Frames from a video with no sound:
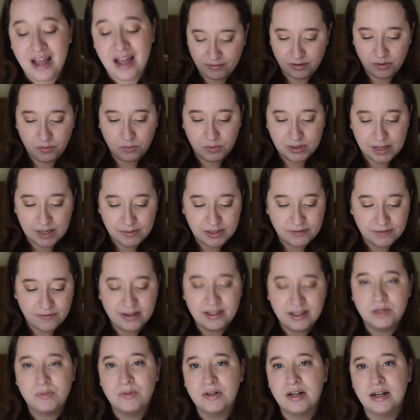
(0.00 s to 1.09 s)
I was able to find
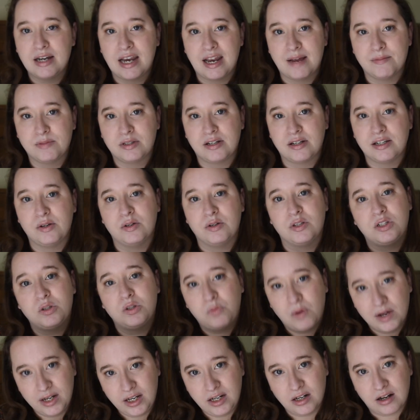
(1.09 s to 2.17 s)
this one on Amazon. It was
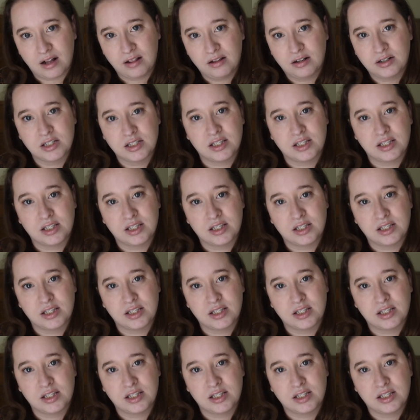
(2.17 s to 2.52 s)
$20,